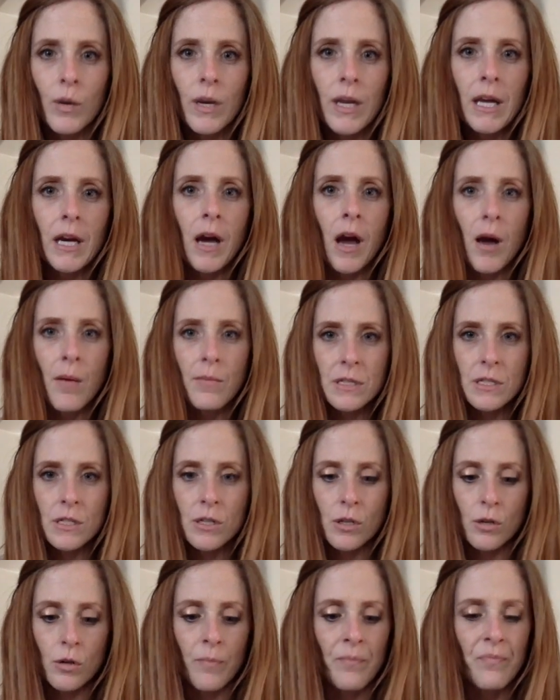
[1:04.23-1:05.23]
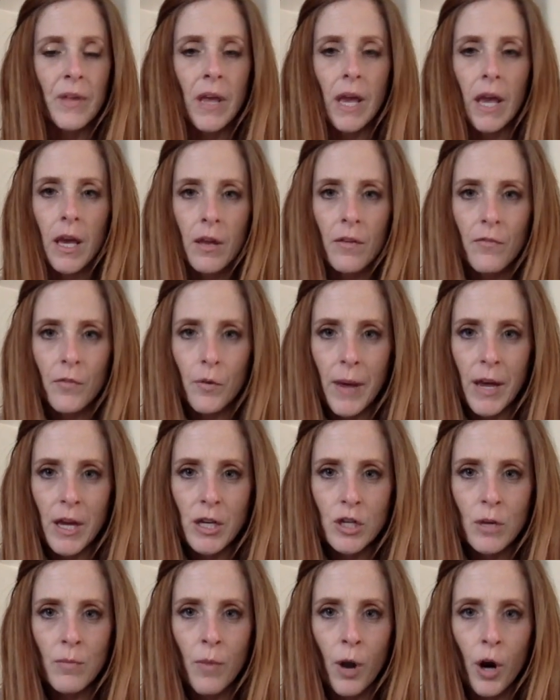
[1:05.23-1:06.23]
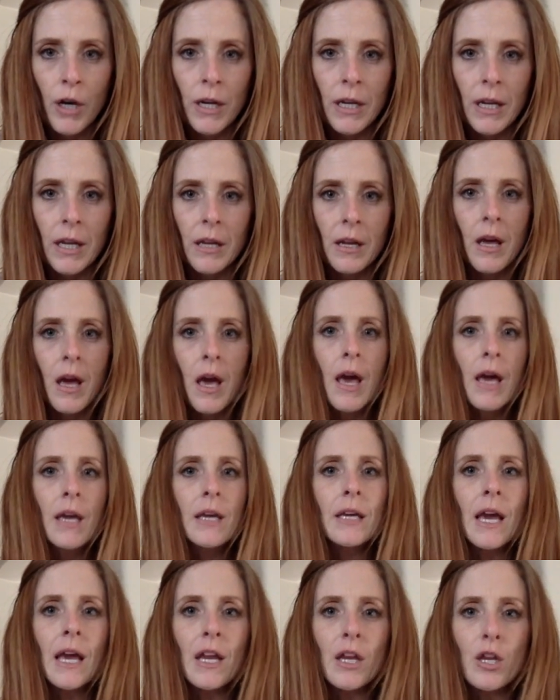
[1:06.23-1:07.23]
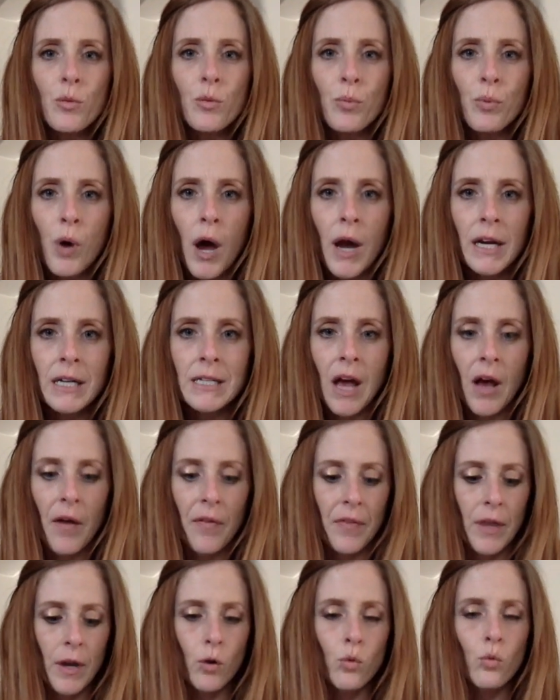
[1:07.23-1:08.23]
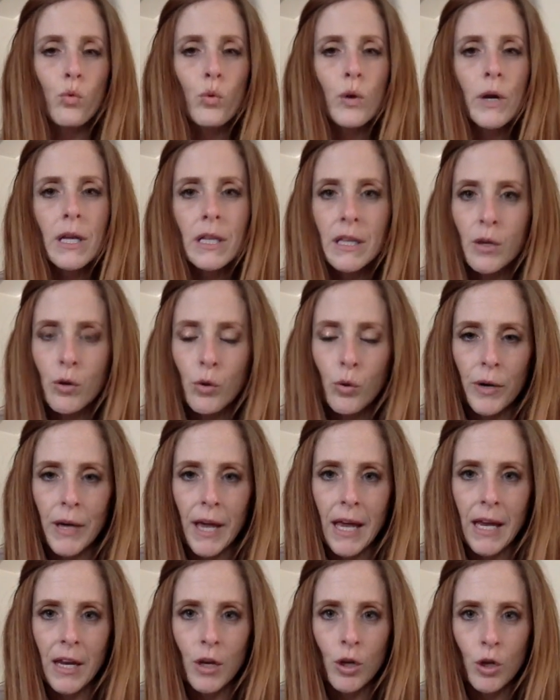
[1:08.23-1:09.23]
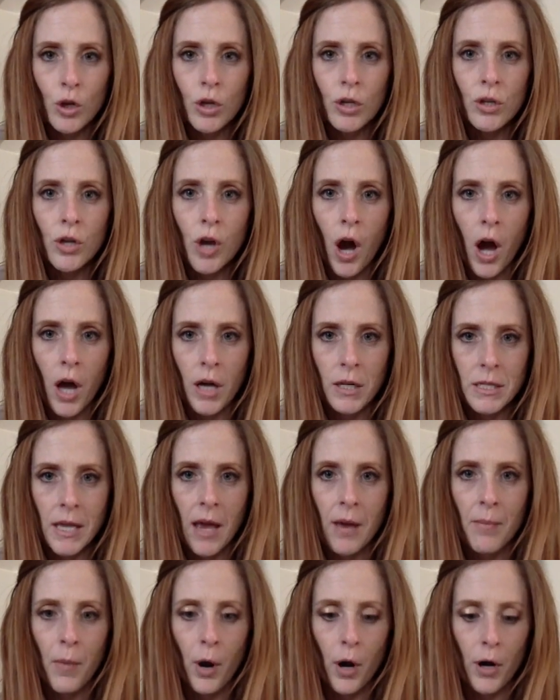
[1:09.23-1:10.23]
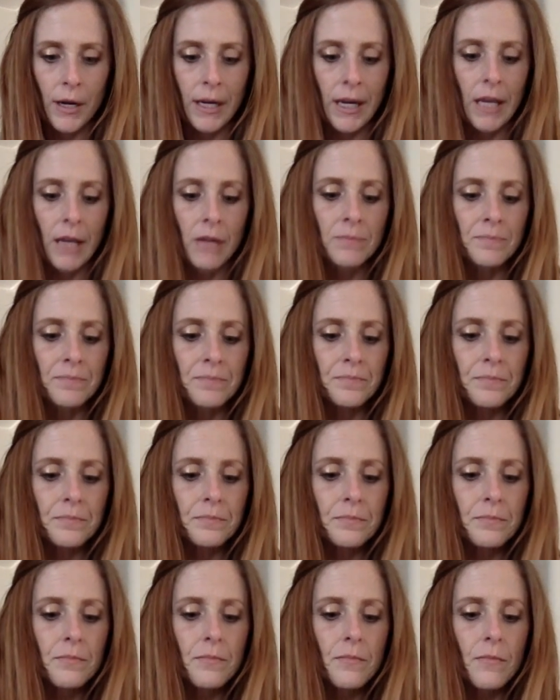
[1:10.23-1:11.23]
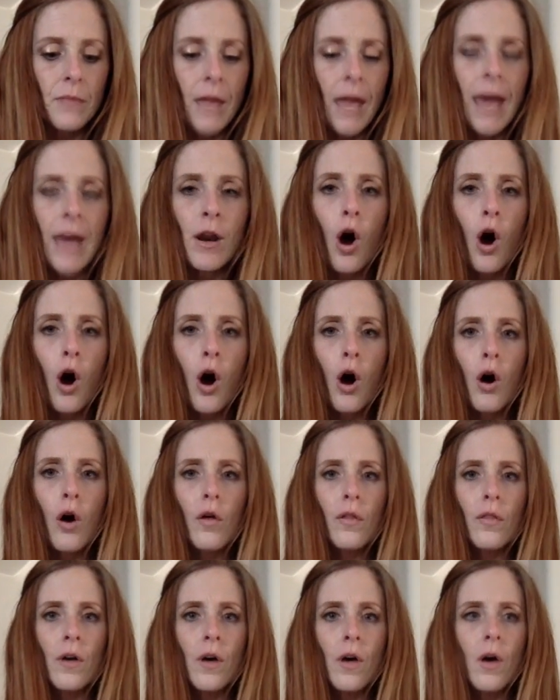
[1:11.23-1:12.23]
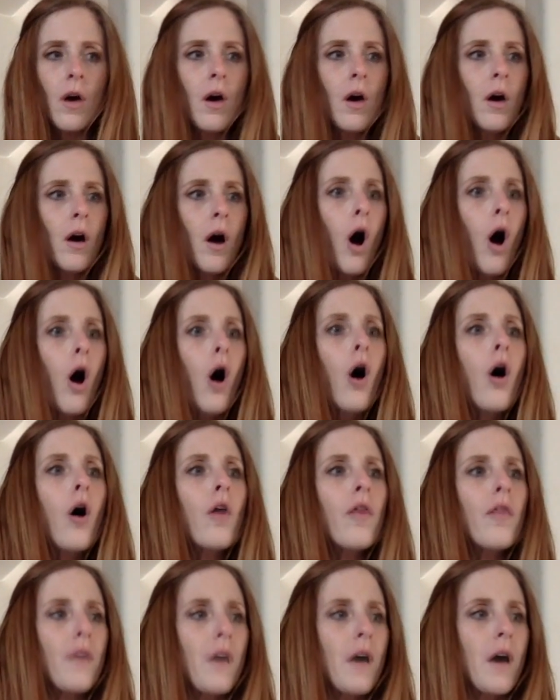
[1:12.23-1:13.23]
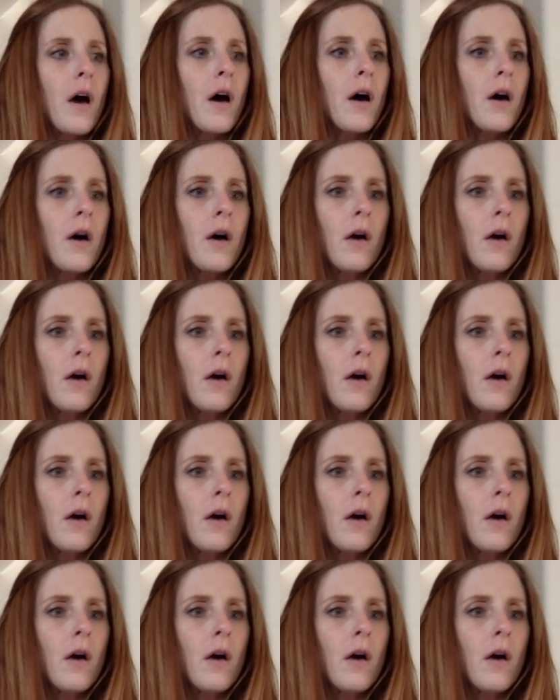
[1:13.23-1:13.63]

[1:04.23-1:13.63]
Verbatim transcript: when it comes to information marketing, getting your product out there, really creating good content marketing, and all, all the